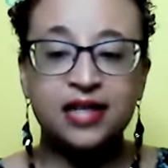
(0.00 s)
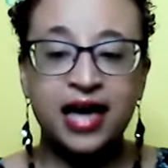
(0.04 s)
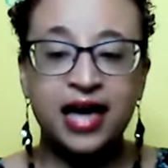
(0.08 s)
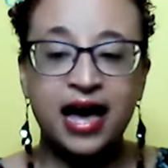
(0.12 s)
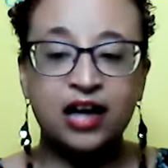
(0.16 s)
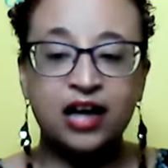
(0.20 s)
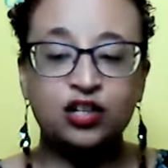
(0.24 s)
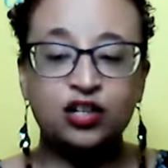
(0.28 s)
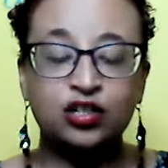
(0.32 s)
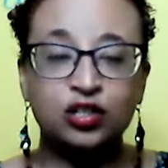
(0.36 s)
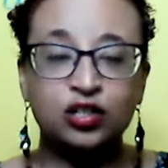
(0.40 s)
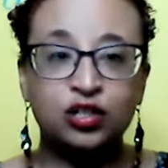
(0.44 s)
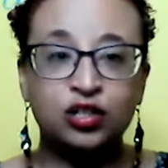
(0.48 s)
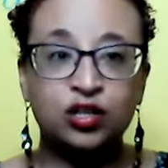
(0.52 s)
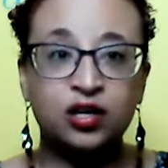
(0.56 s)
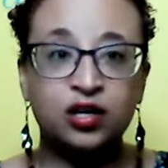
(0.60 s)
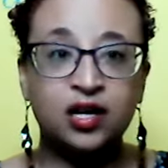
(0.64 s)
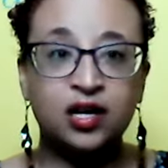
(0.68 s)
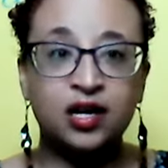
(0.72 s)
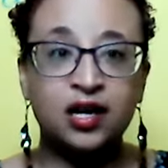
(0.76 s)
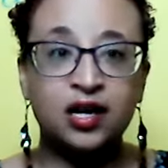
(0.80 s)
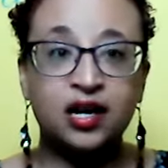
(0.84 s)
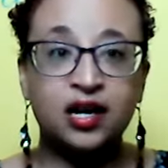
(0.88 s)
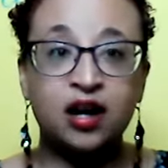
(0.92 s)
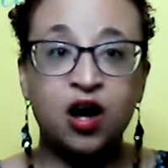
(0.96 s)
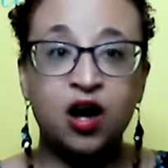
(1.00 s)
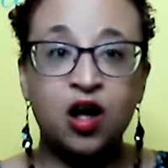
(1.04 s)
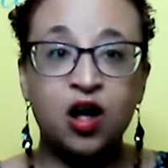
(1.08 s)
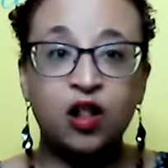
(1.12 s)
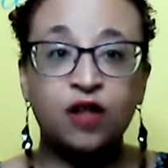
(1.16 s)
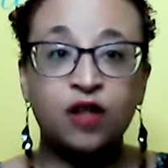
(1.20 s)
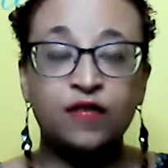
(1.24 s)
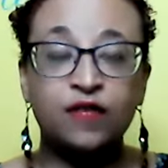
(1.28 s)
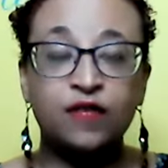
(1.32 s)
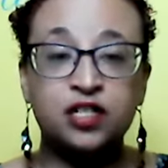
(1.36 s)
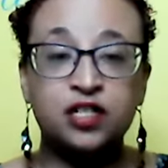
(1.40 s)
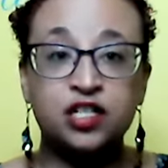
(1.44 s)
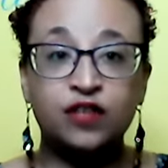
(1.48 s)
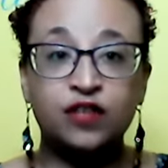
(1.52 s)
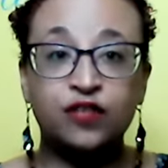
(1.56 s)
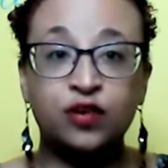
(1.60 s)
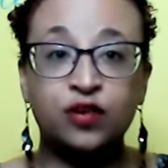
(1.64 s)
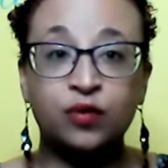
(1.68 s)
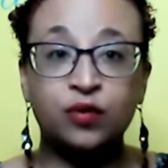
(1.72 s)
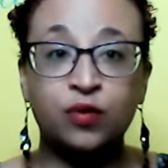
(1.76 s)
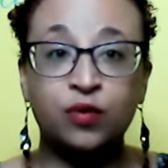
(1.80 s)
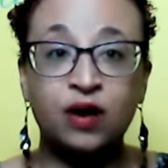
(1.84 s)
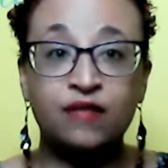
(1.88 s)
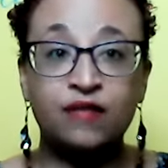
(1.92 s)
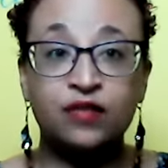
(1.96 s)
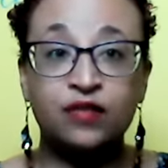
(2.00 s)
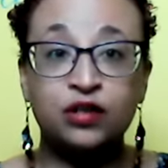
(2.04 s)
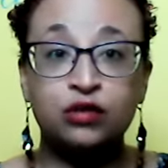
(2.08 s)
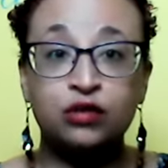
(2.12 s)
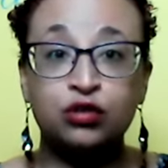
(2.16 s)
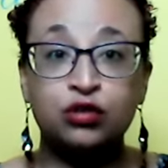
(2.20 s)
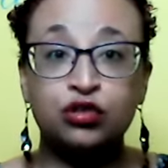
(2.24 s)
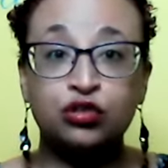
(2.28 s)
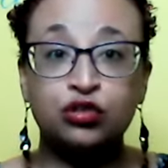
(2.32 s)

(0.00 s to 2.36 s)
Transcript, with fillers: actually looking at all of the different revenue